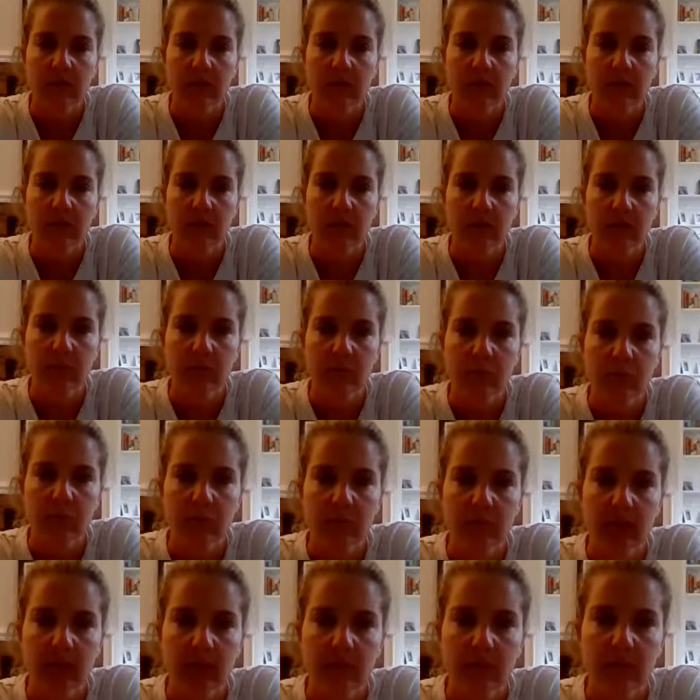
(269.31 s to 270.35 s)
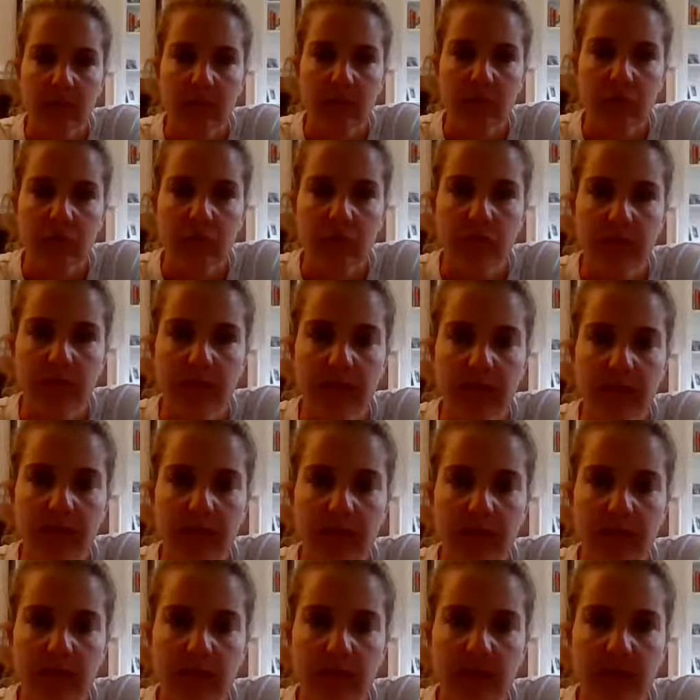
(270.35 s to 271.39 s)
Notice the breath moving
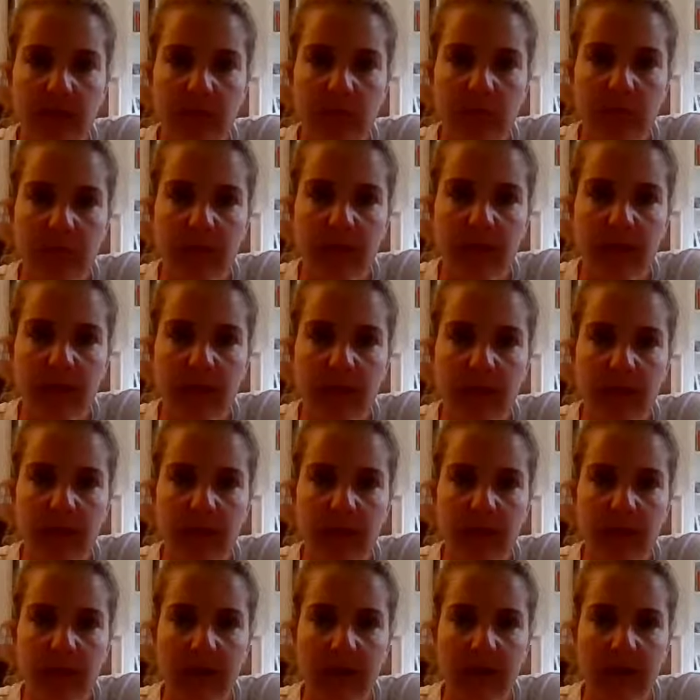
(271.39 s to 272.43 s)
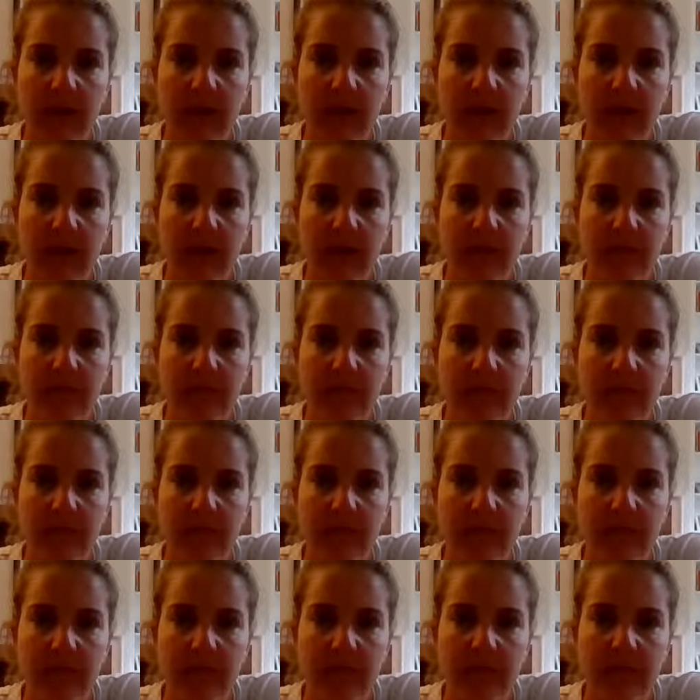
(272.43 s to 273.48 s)
in the body,
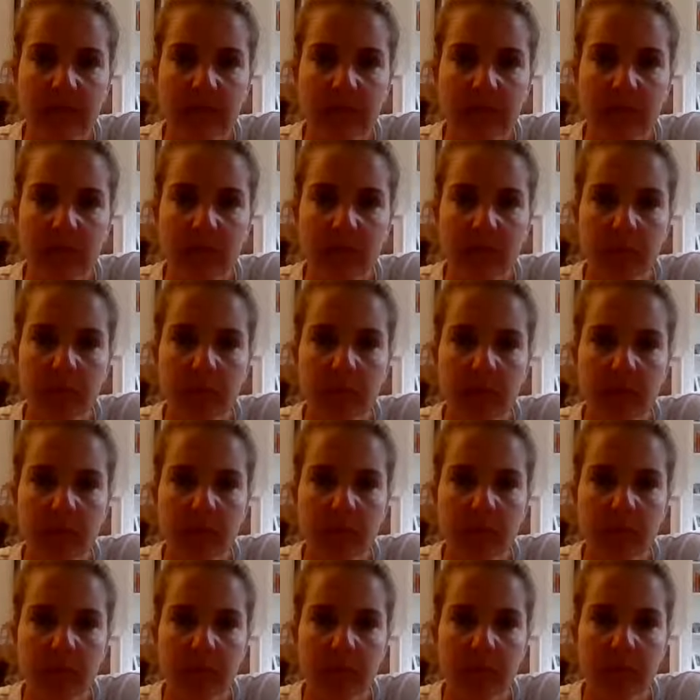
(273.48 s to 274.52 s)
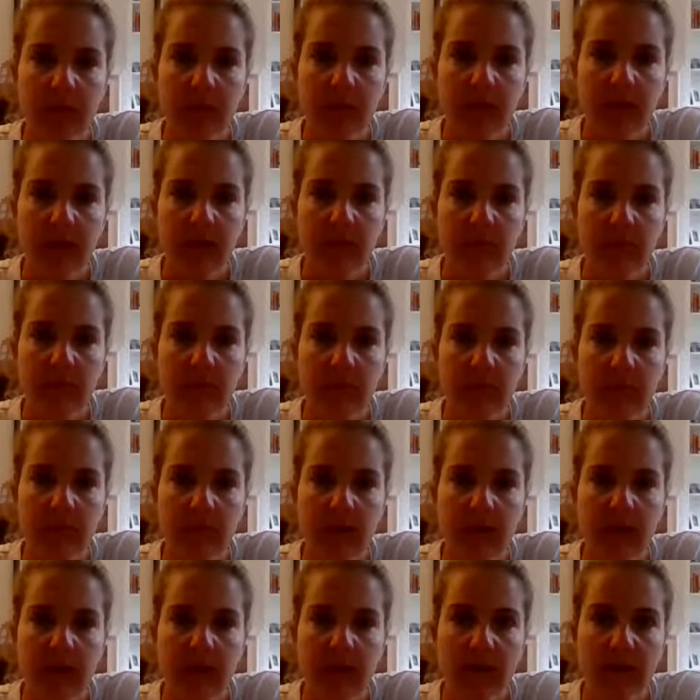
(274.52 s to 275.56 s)
and the breath moving out of the
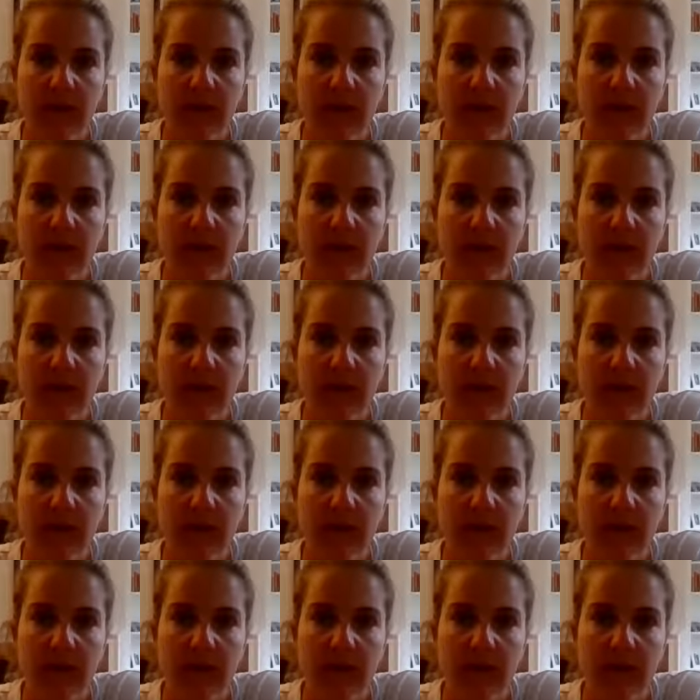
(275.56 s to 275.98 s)
body.